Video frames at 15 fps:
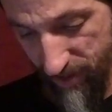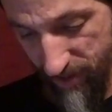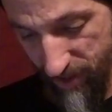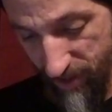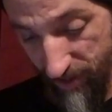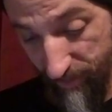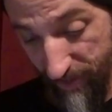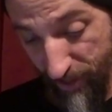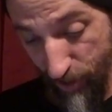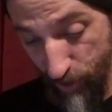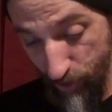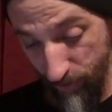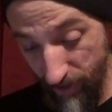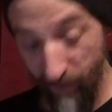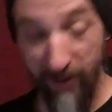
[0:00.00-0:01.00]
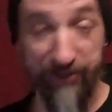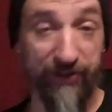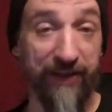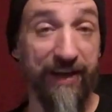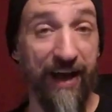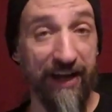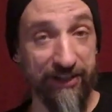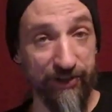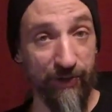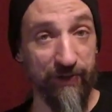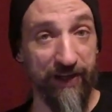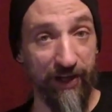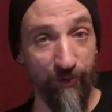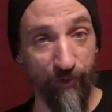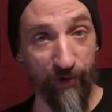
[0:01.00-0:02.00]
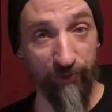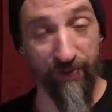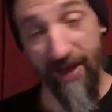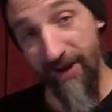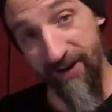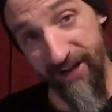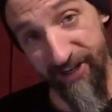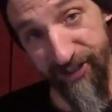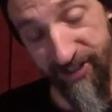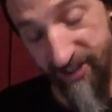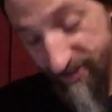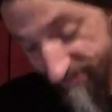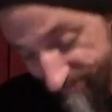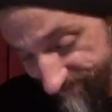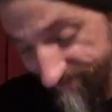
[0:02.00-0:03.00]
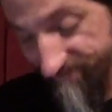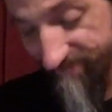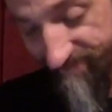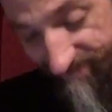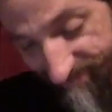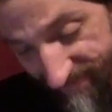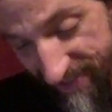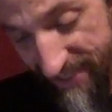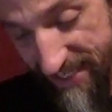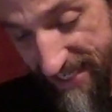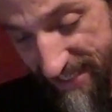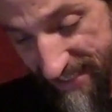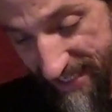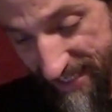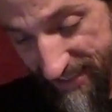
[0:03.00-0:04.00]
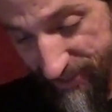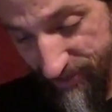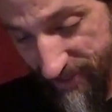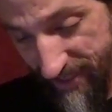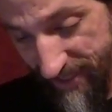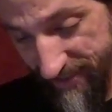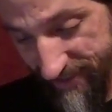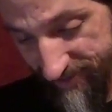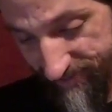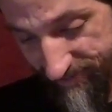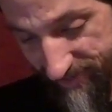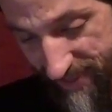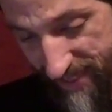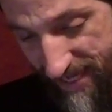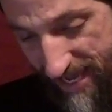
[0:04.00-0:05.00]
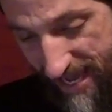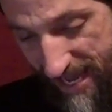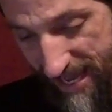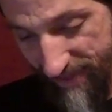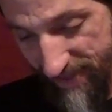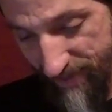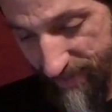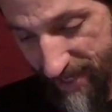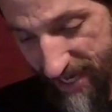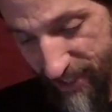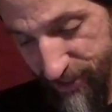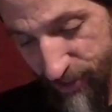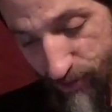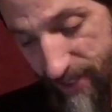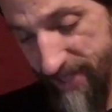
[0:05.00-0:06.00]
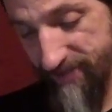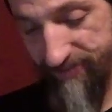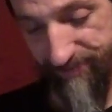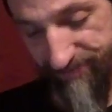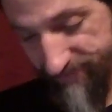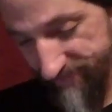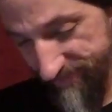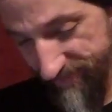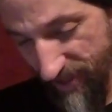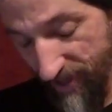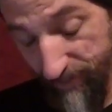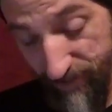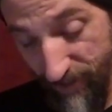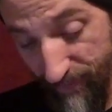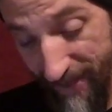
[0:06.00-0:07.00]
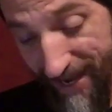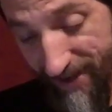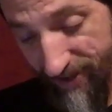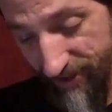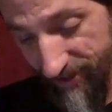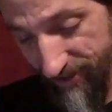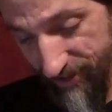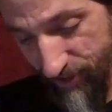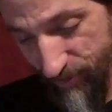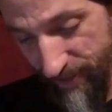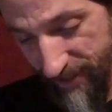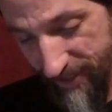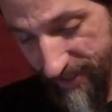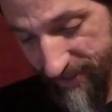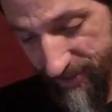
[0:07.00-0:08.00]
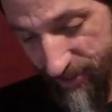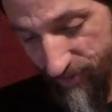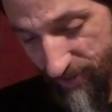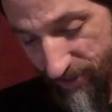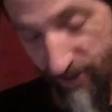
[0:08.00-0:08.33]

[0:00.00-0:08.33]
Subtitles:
on my own. Oh, that's right. Yeah, I sold Hellworld without an agent. That's right. And then my agent quit. I'm sorry, my editor quit. And do you want